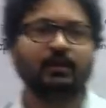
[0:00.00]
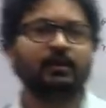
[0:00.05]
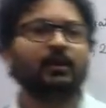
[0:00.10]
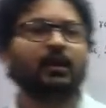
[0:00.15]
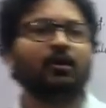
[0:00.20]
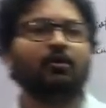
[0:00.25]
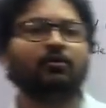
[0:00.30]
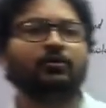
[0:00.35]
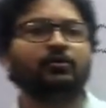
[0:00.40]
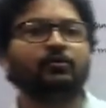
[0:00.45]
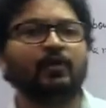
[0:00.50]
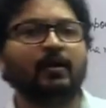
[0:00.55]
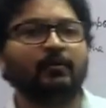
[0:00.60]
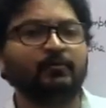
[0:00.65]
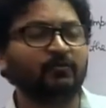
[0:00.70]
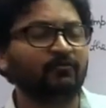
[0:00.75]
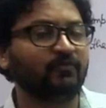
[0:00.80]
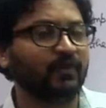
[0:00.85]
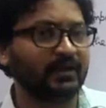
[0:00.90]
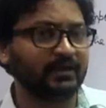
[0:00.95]
Now you
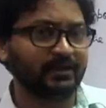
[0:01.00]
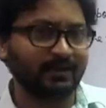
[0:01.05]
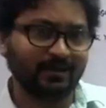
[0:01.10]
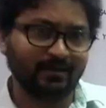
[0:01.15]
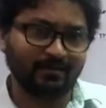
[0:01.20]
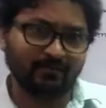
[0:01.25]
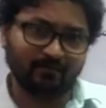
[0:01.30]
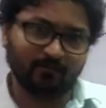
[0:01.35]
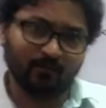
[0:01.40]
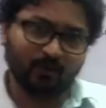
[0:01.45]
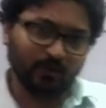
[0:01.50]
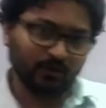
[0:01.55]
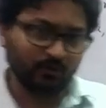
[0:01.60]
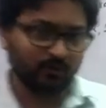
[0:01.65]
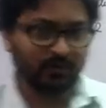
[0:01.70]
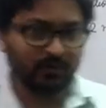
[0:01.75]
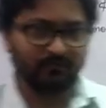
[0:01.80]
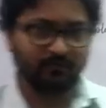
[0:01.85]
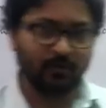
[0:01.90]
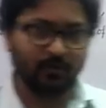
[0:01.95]
have to find
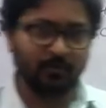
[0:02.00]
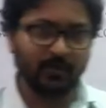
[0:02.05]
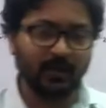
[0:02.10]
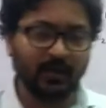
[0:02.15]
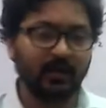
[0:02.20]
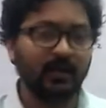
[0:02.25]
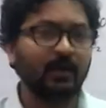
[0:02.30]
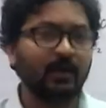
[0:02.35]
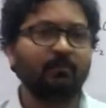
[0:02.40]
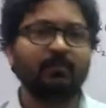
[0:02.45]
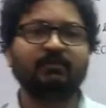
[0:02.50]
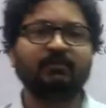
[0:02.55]
molecular formula.